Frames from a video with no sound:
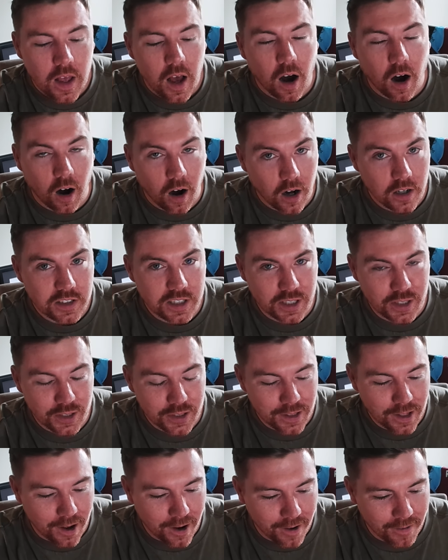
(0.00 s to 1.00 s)

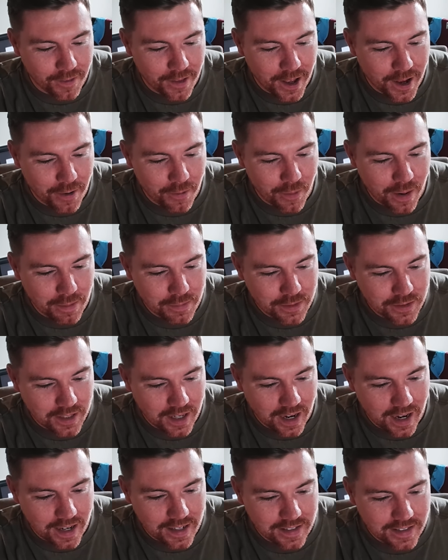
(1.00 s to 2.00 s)
article on their
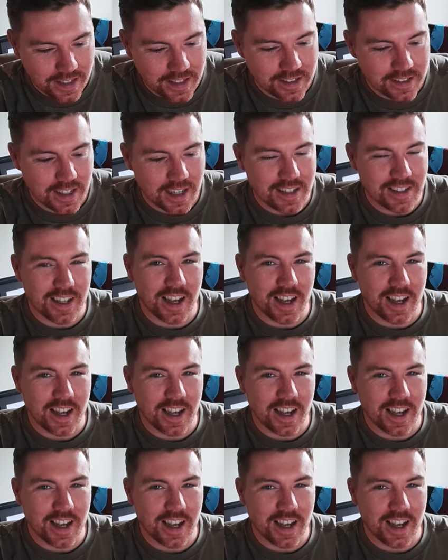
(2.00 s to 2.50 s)
website, it says,